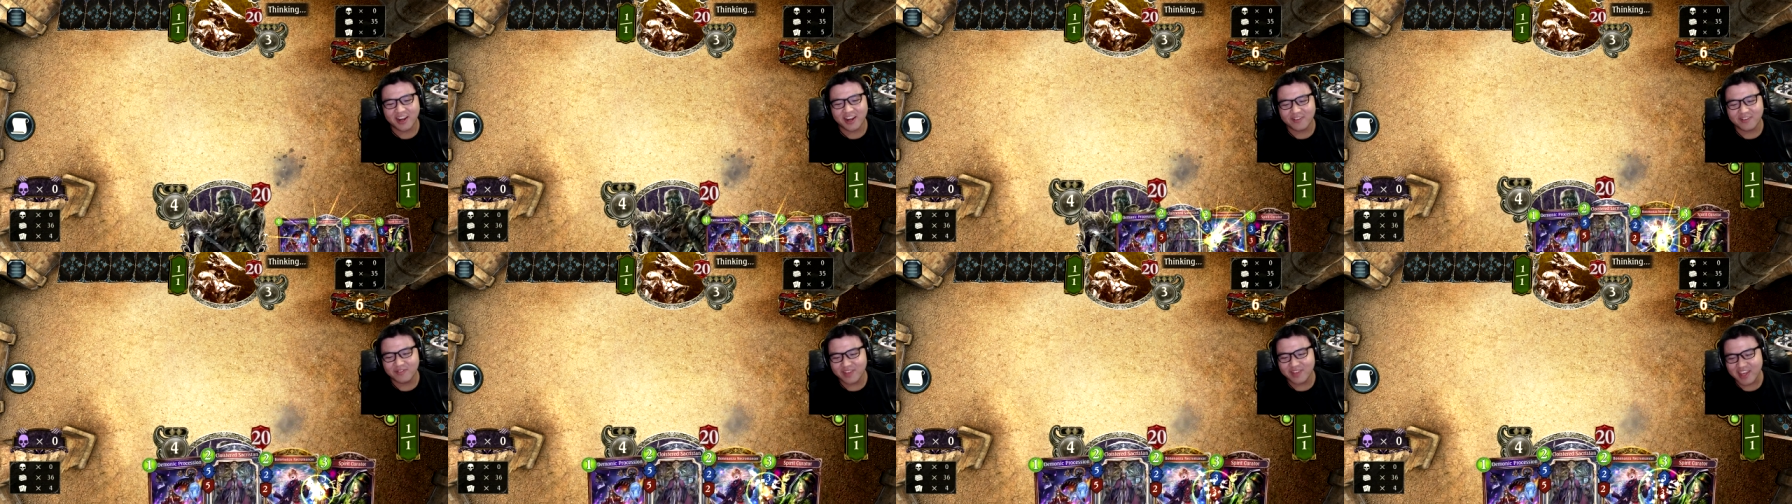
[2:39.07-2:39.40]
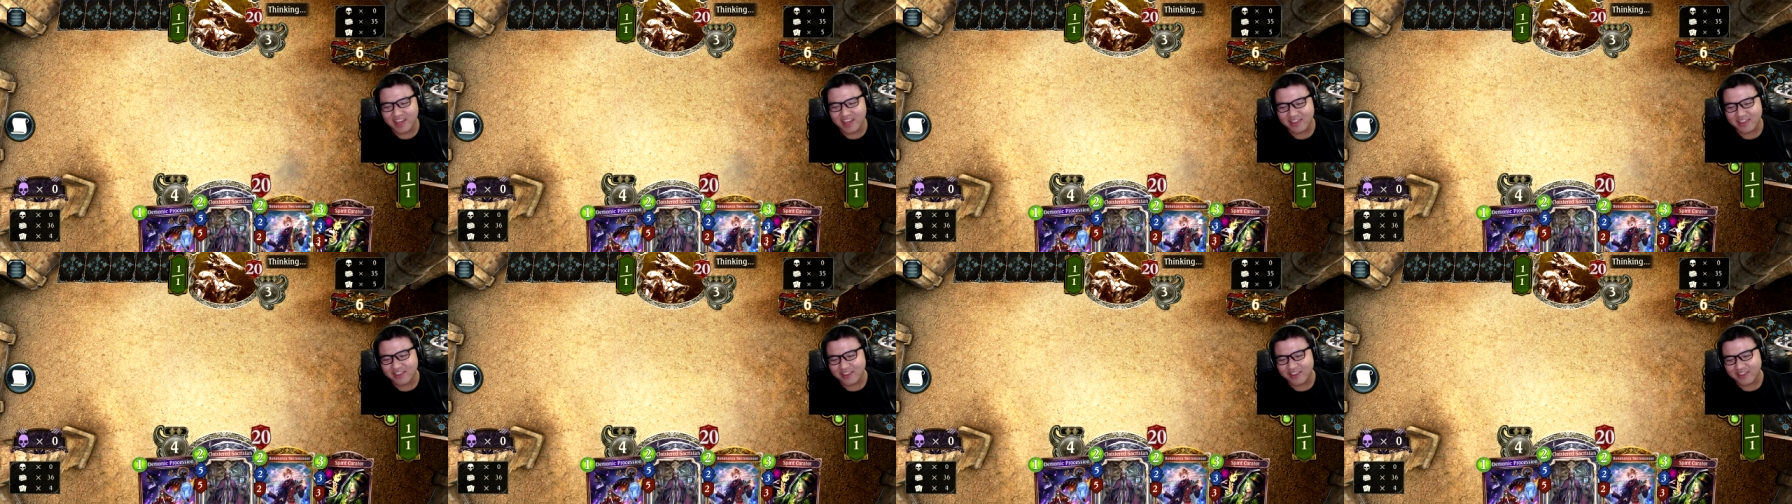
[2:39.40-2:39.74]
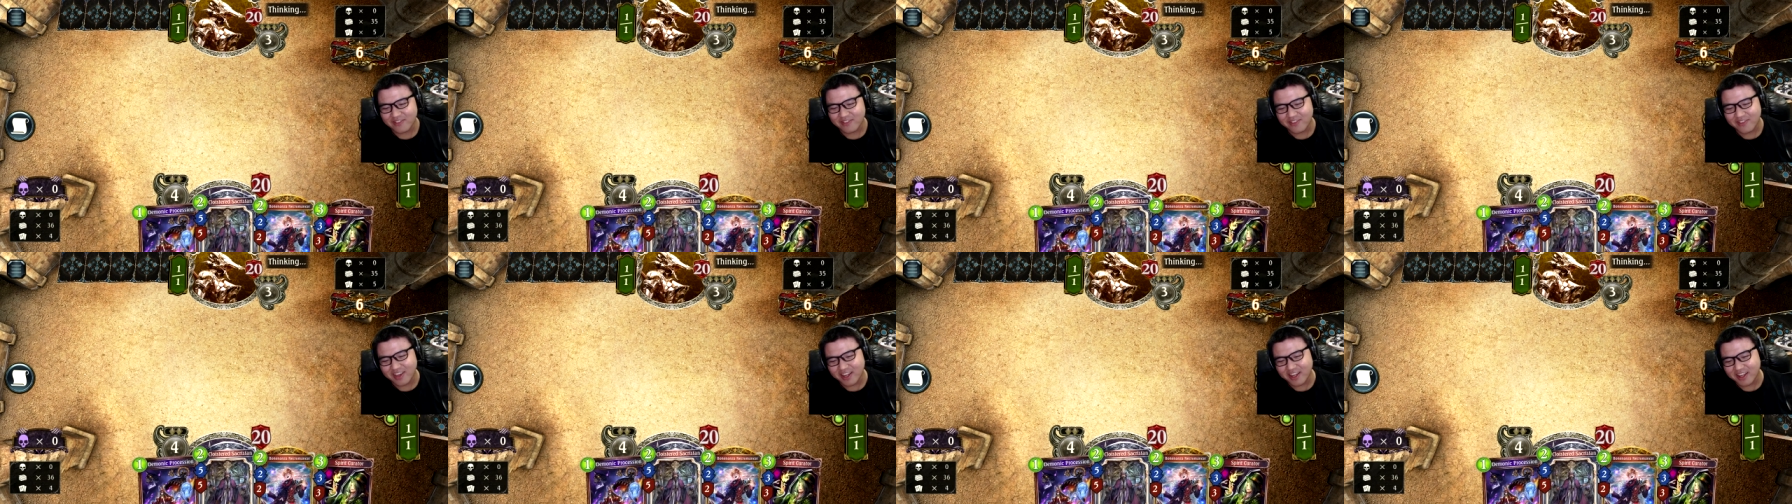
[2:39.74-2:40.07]
to make this
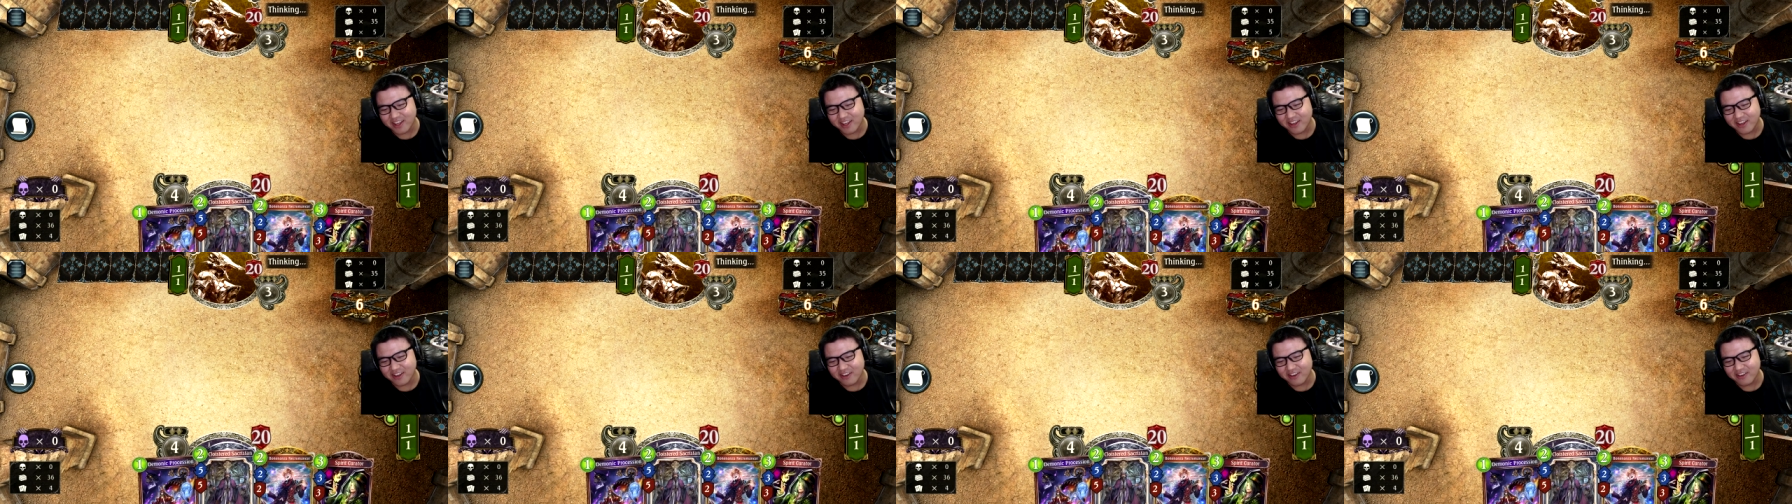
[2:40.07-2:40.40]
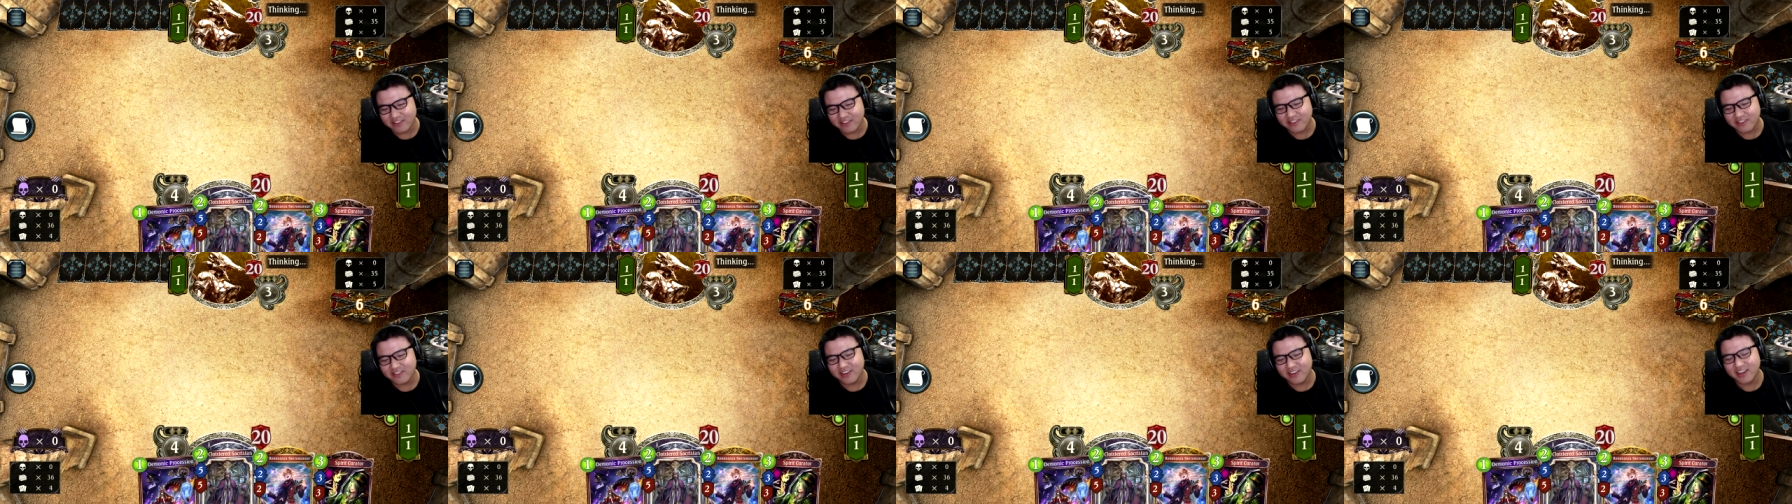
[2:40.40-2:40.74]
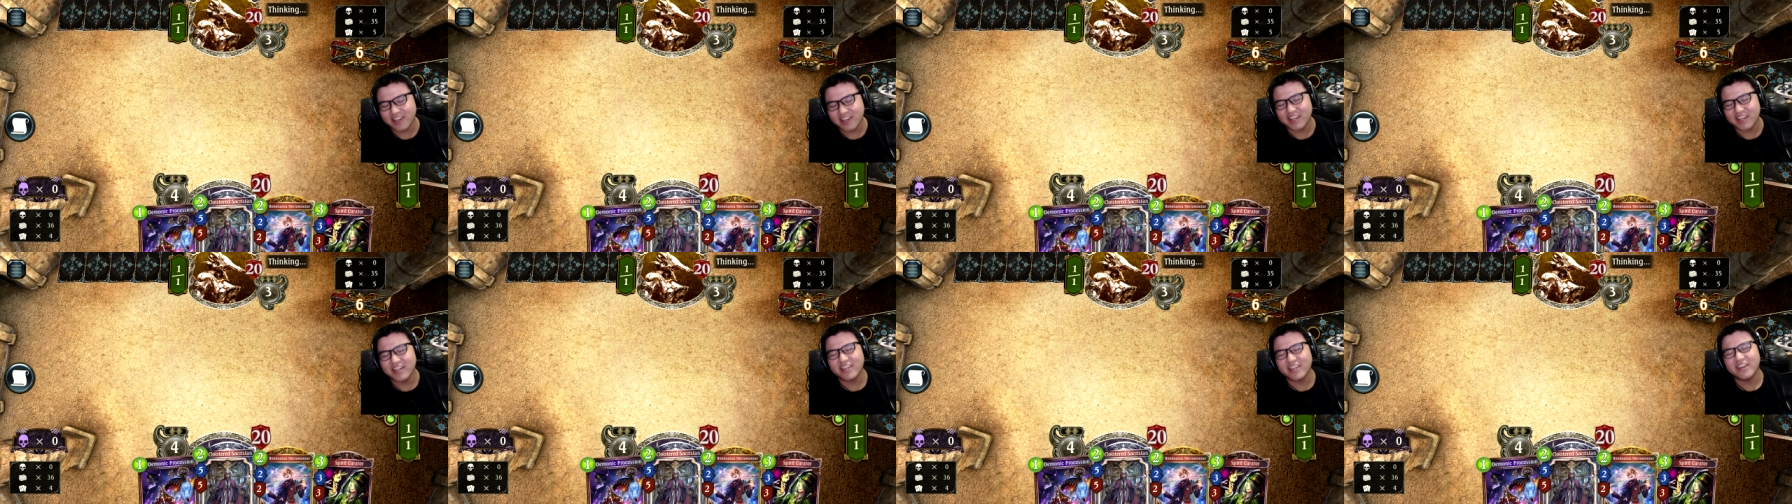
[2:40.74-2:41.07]
video so I
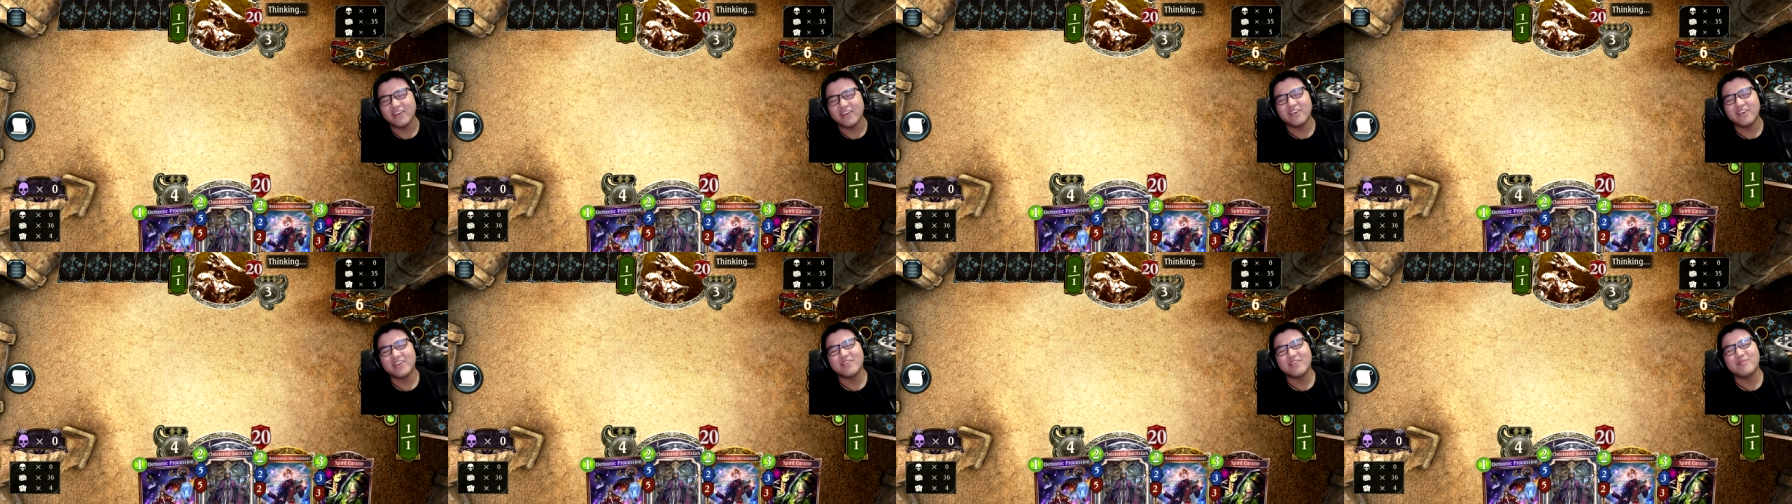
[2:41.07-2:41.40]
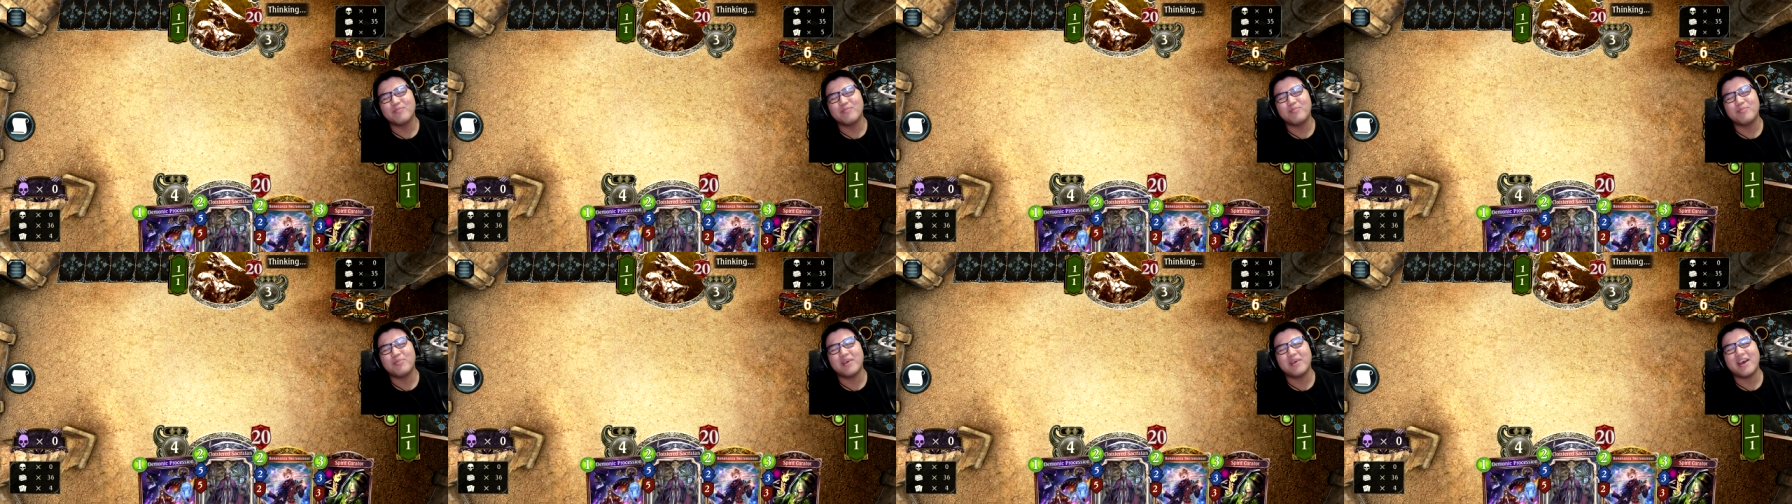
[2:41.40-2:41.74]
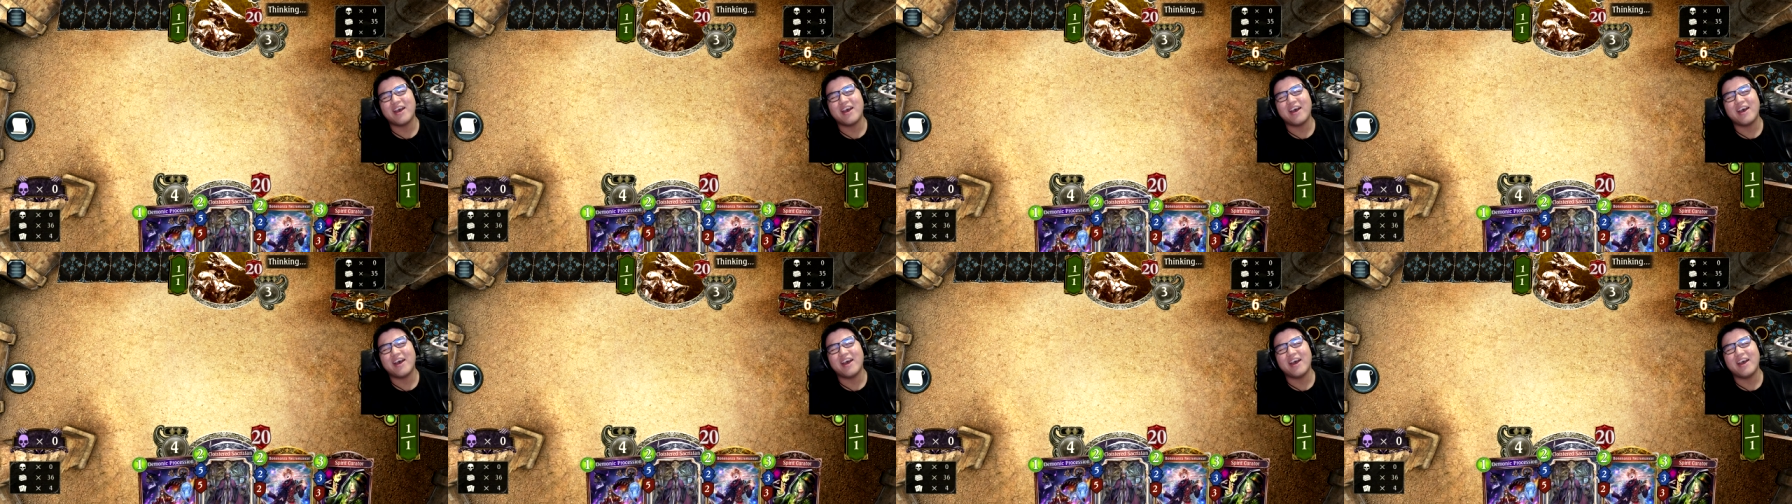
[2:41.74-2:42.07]
can go to
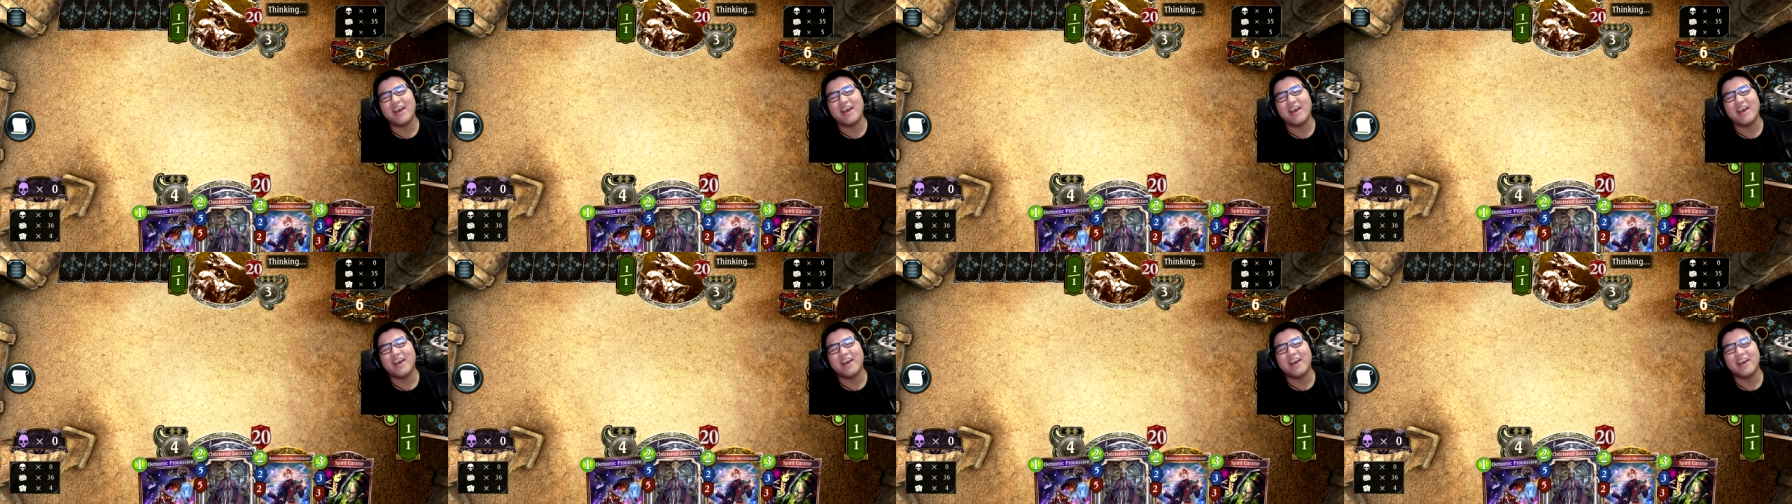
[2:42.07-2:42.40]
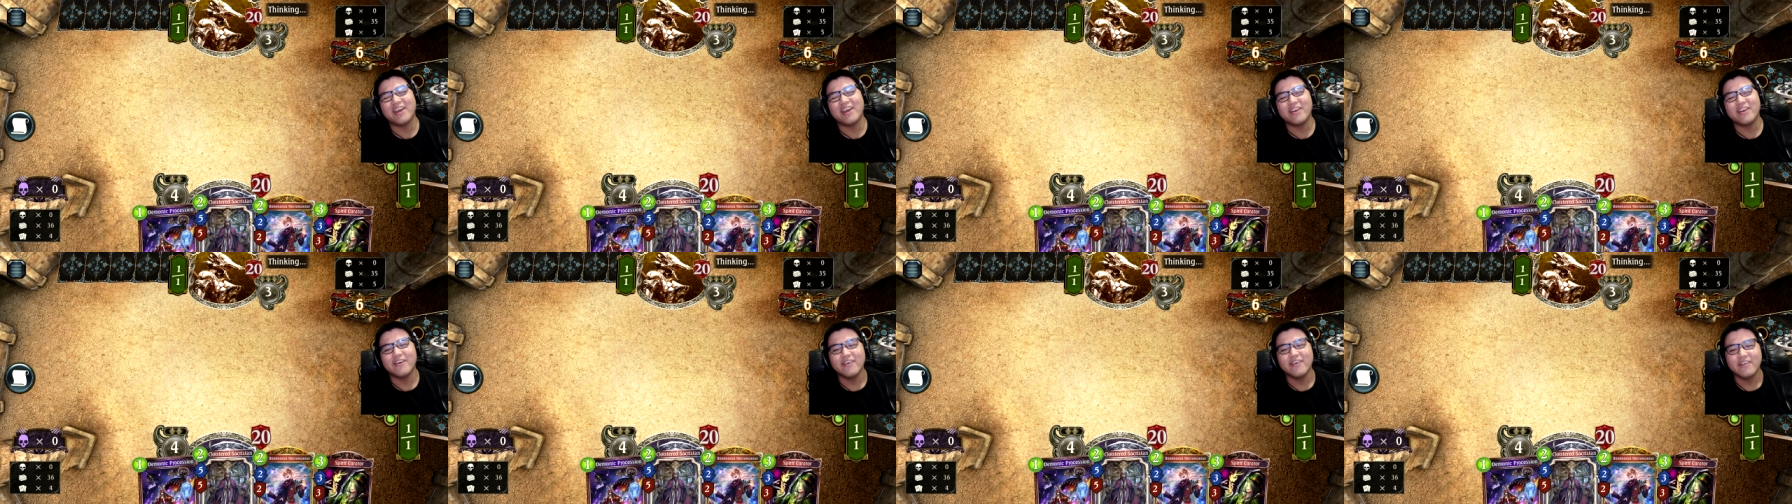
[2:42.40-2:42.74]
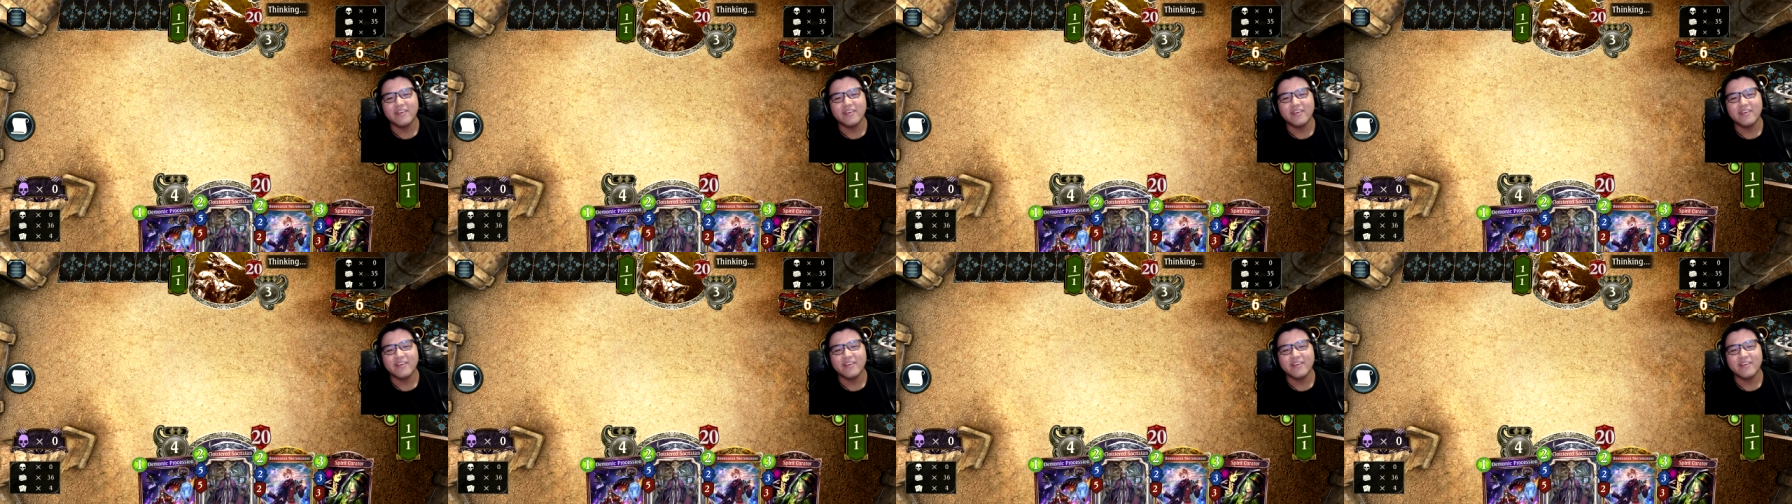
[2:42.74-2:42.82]
bed.